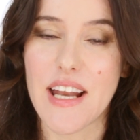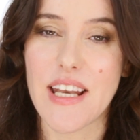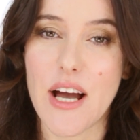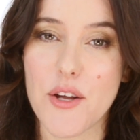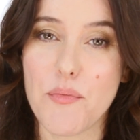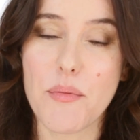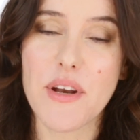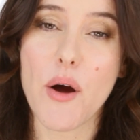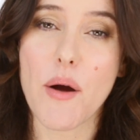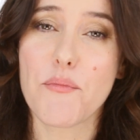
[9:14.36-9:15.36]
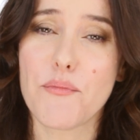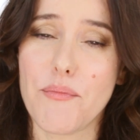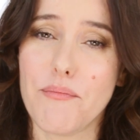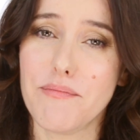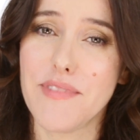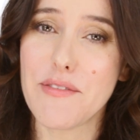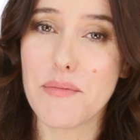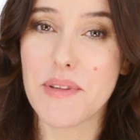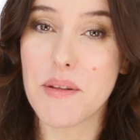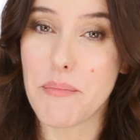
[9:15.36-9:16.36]
Now, you probably know I'm never
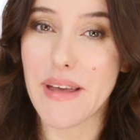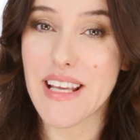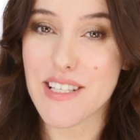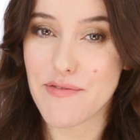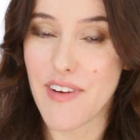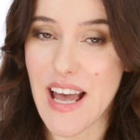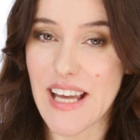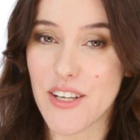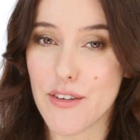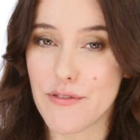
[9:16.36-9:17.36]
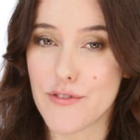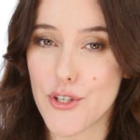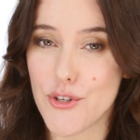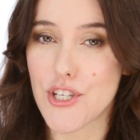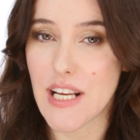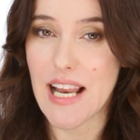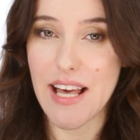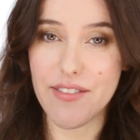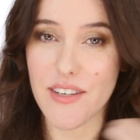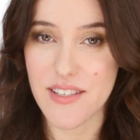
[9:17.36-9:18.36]
been the biggest fan of Touche
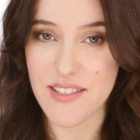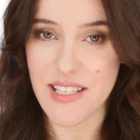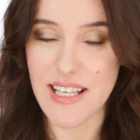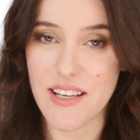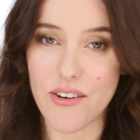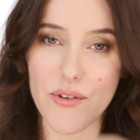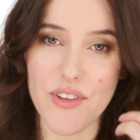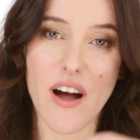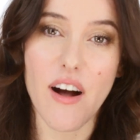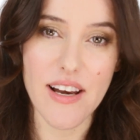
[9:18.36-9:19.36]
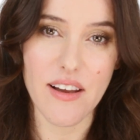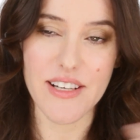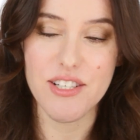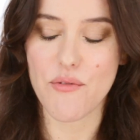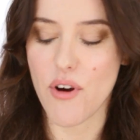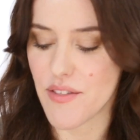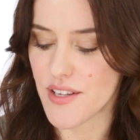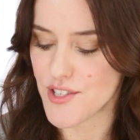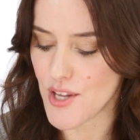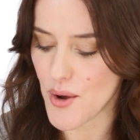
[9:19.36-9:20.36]
Éclat, the concealer or the highlighter
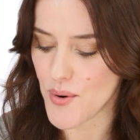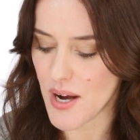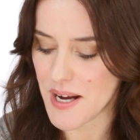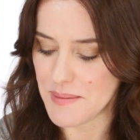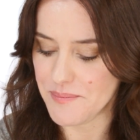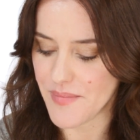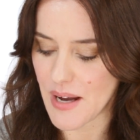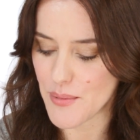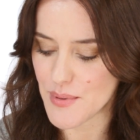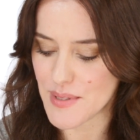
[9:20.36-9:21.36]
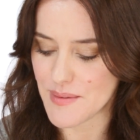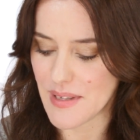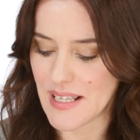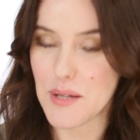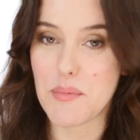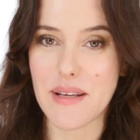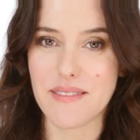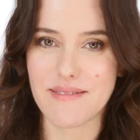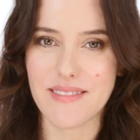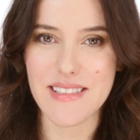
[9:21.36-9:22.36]
rather, so um, I was a little
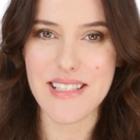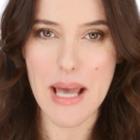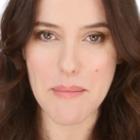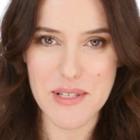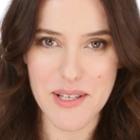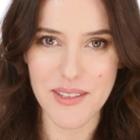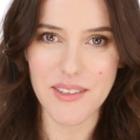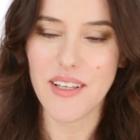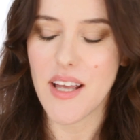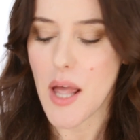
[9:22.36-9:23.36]
bit skeptical.